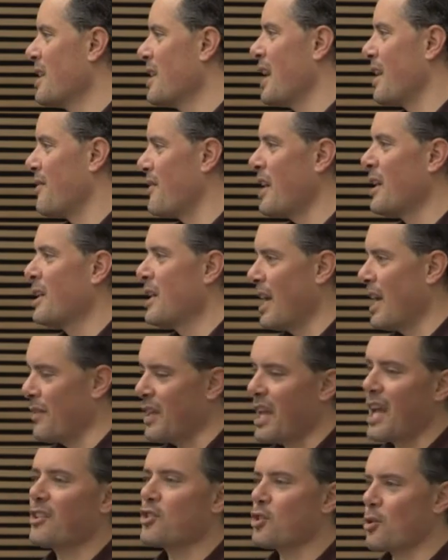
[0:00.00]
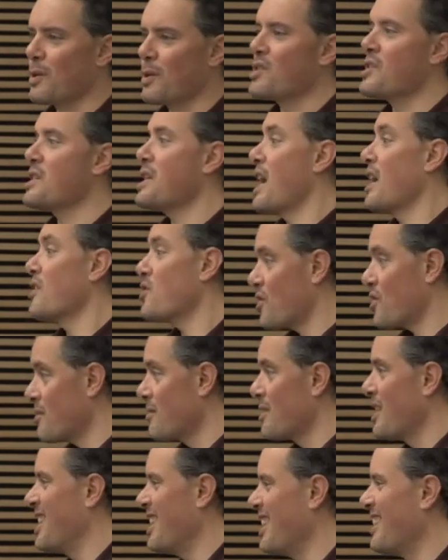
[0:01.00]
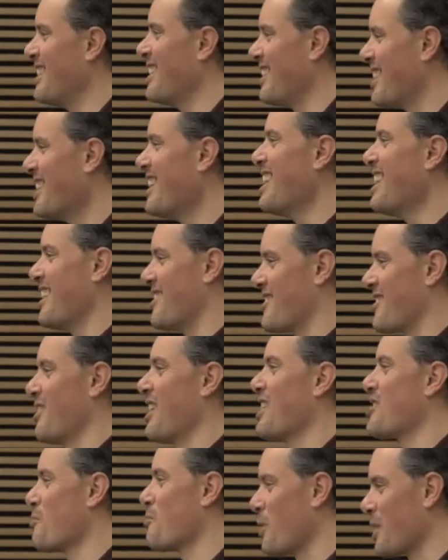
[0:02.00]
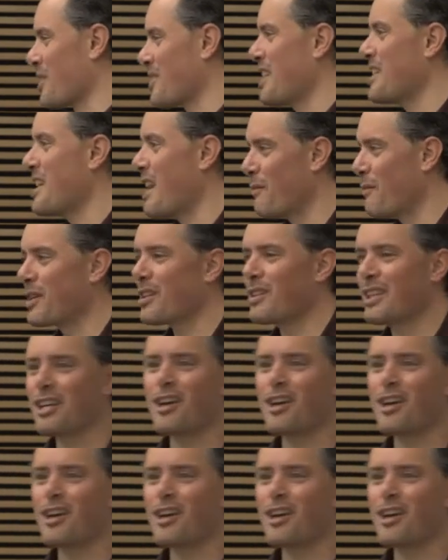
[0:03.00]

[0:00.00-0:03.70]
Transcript: And the answer is yes. It's less work. They definitely